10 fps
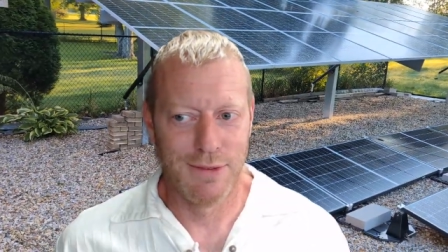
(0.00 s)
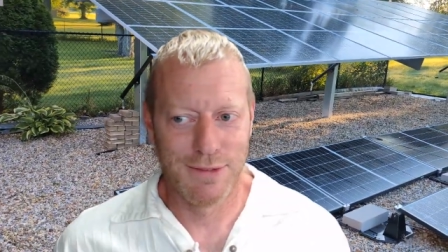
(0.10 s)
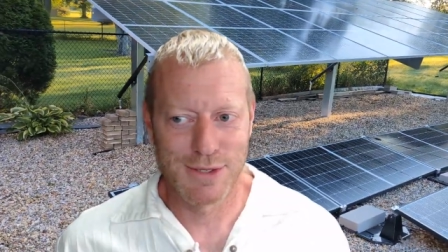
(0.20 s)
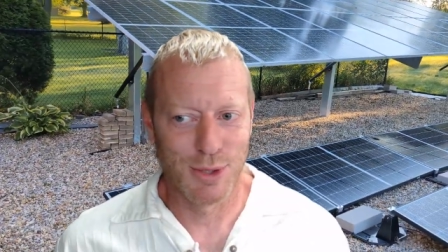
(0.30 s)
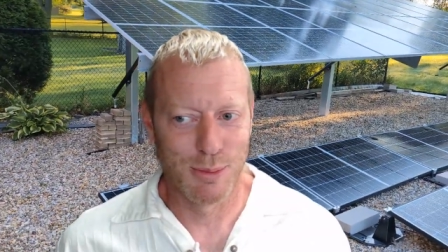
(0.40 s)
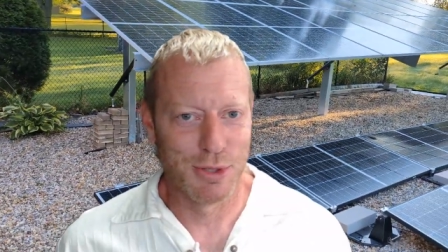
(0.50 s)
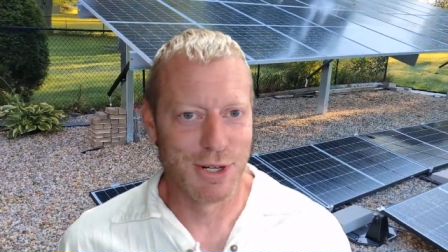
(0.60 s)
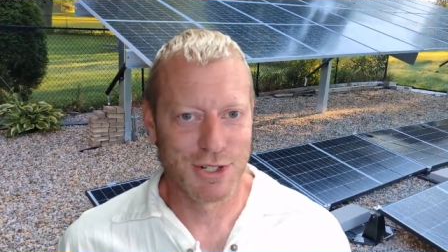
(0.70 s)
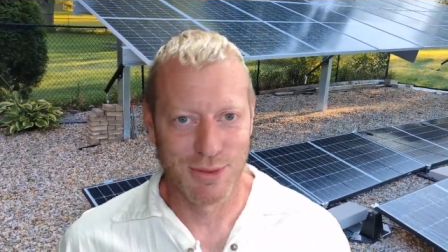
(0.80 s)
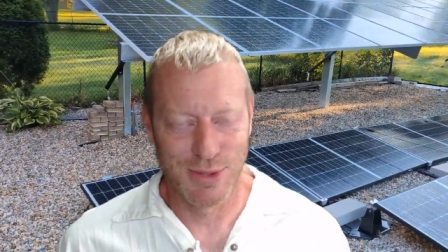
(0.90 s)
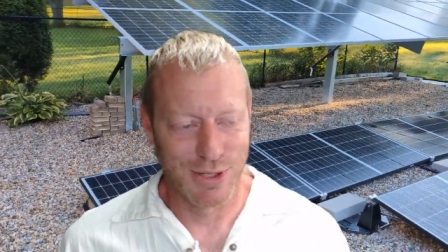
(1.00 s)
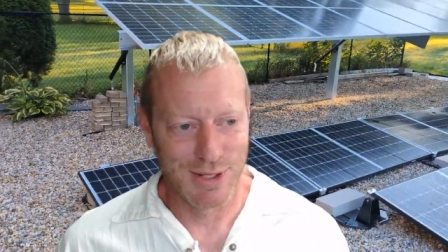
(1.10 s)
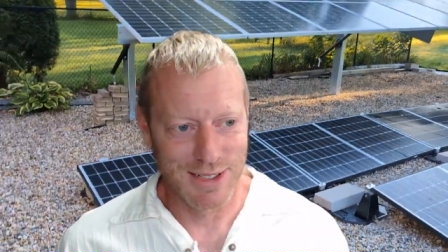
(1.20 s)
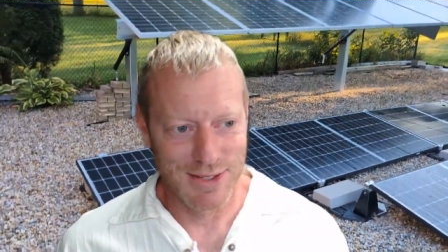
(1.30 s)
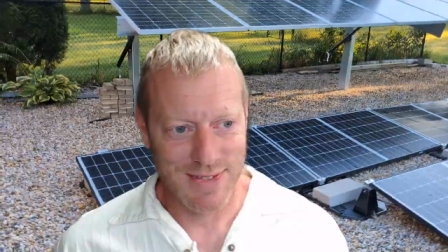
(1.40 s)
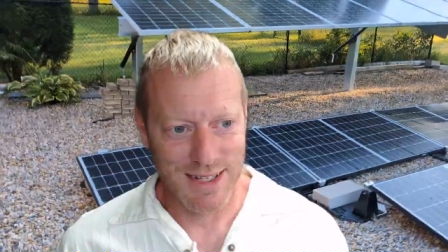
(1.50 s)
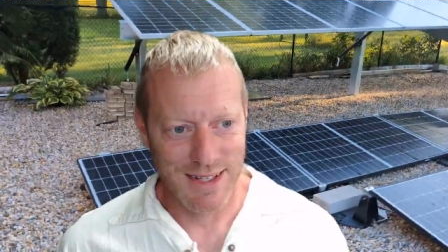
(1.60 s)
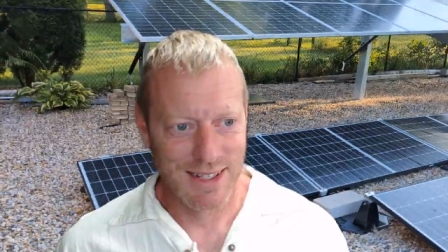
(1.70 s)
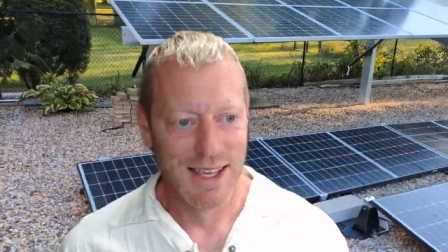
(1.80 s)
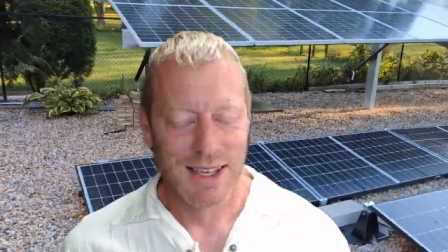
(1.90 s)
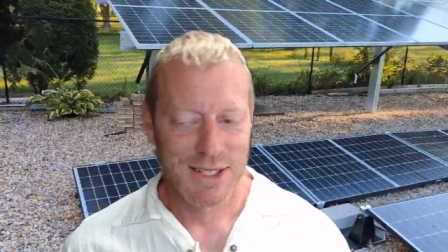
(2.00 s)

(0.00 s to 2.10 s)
solar production when the grid goes down.